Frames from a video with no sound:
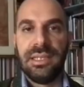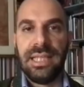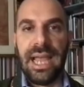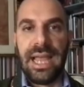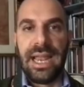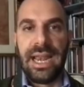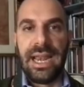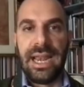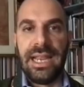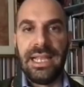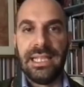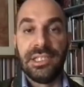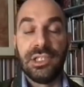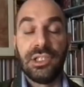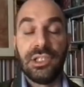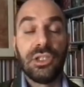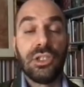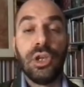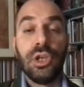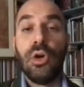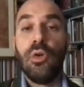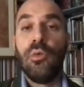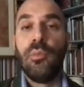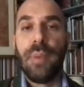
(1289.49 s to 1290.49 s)
that is
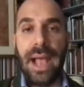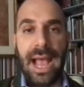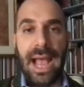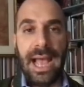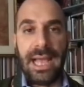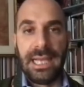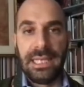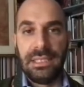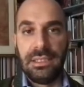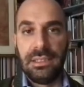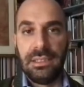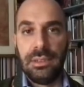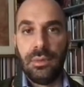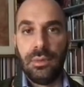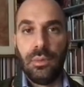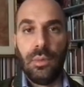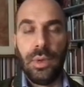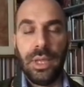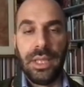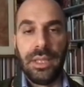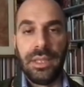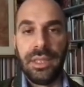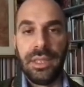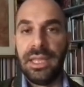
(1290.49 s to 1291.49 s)
so packed
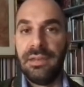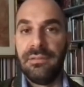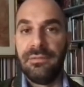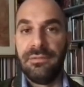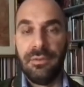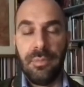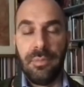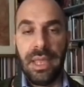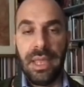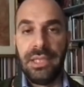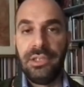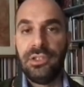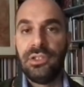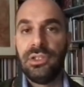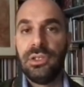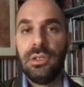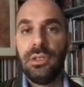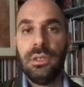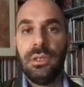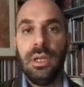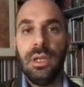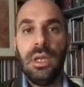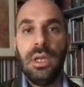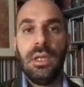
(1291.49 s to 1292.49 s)
with
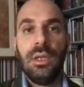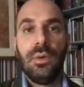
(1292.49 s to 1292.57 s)
information,